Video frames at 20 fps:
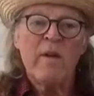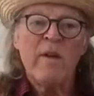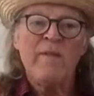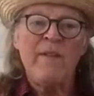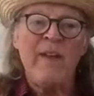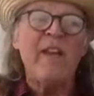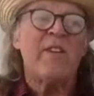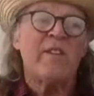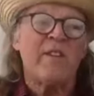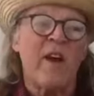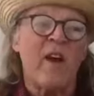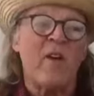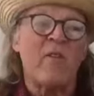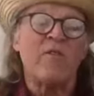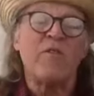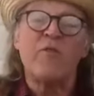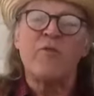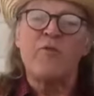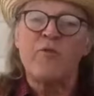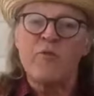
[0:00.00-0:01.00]
These are
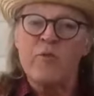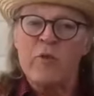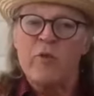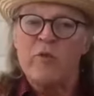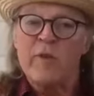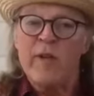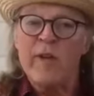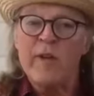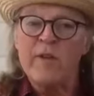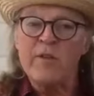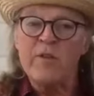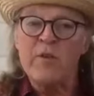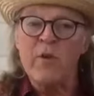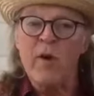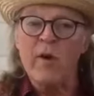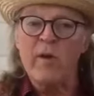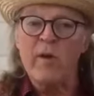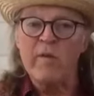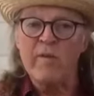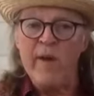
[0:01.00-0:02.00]
truly
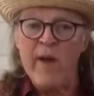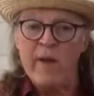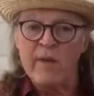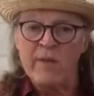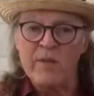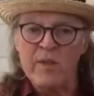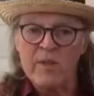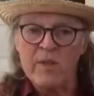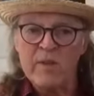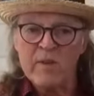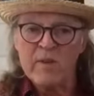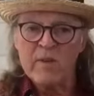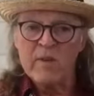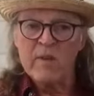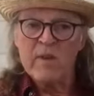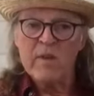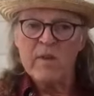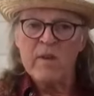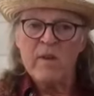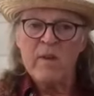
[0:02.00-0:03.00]
historic events.
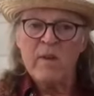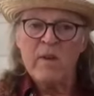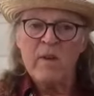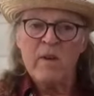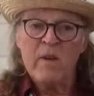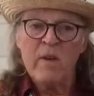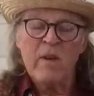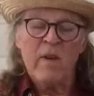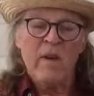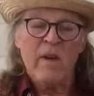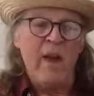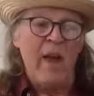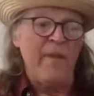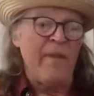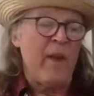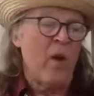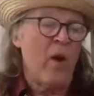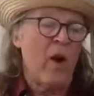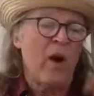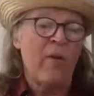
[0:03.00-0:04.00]
And
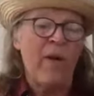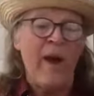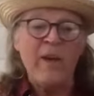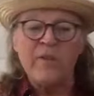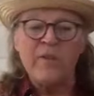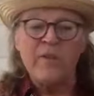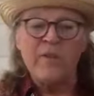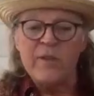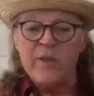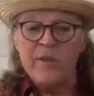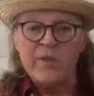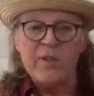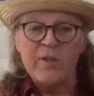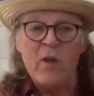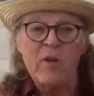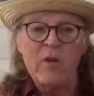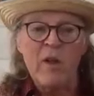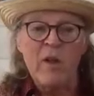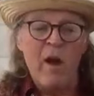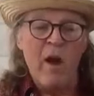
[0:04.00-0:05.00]
the oration was
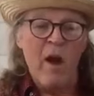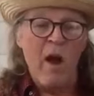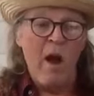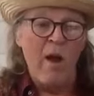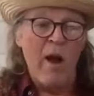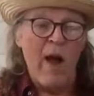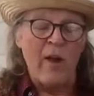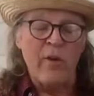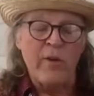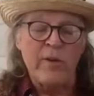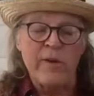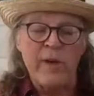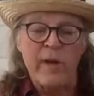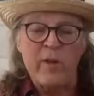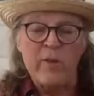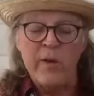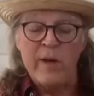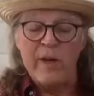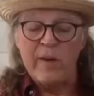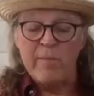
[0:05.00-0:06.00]
so long, I couldn't
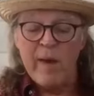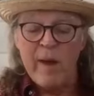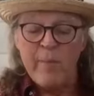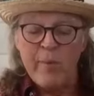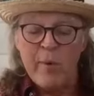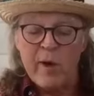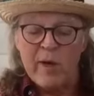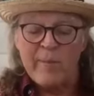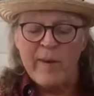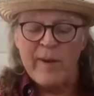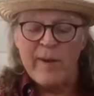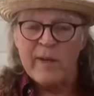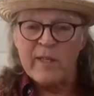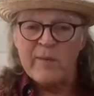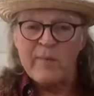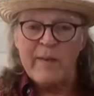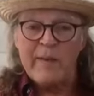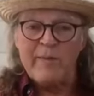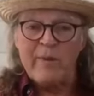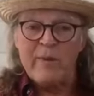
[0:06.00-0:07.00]
include it in my book because
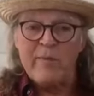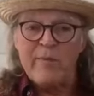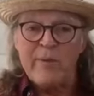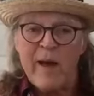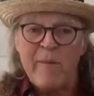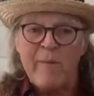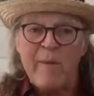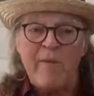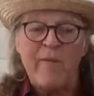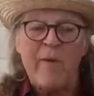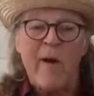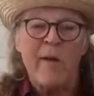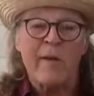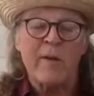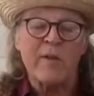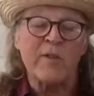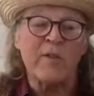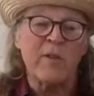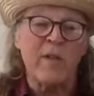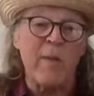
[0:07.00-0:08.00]
people would probably be falling
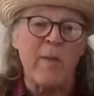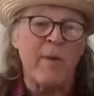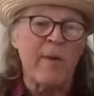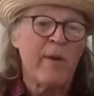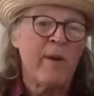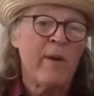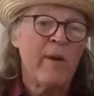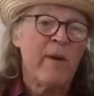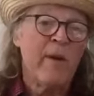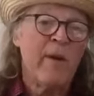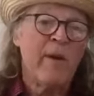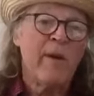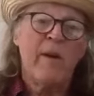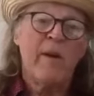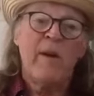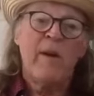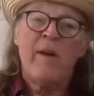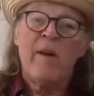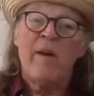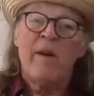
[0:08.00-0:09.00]
asleep.
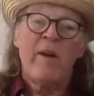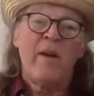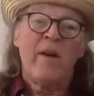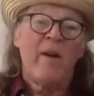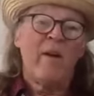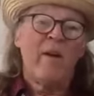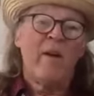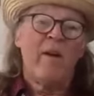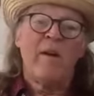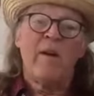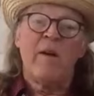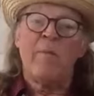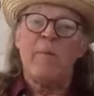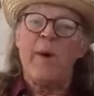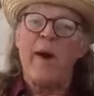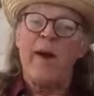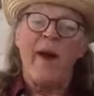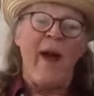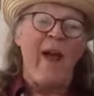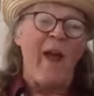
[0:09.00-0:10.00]

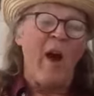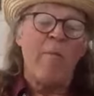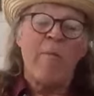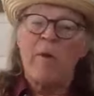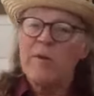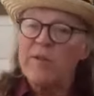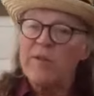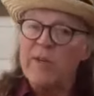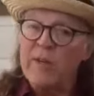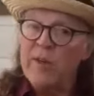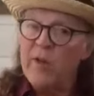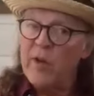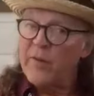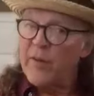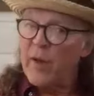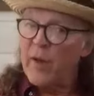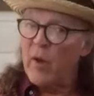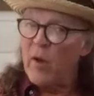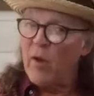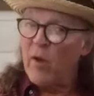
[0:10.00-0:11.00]
But I almost included
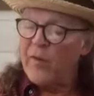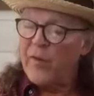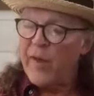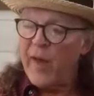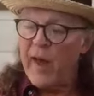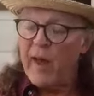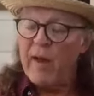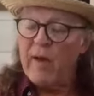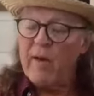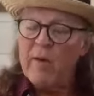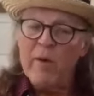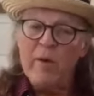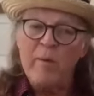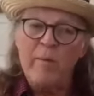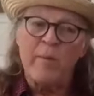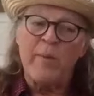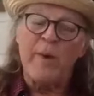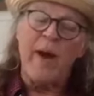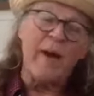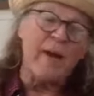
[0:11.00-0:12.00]
the whole thing,
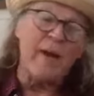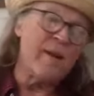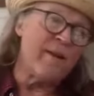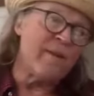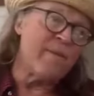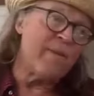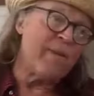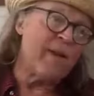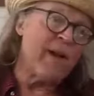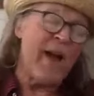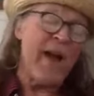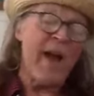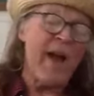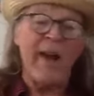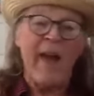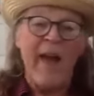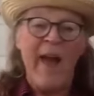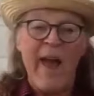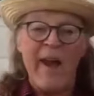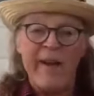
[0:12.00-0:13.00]
but I had
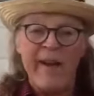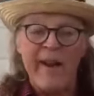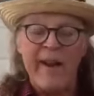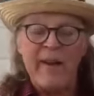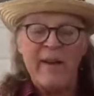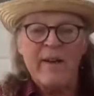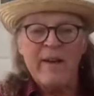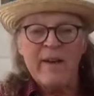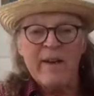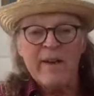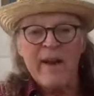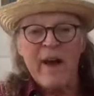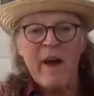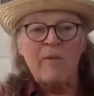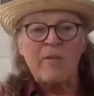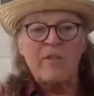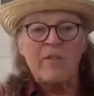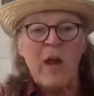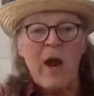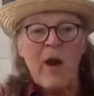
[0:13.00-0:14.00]
to edit it. I
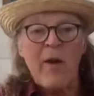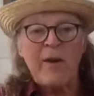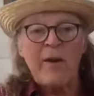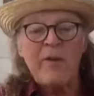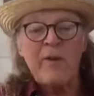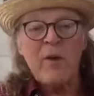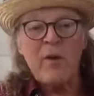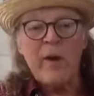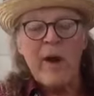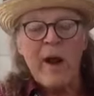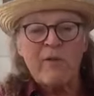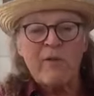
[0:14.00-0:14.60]
was sorry to, and I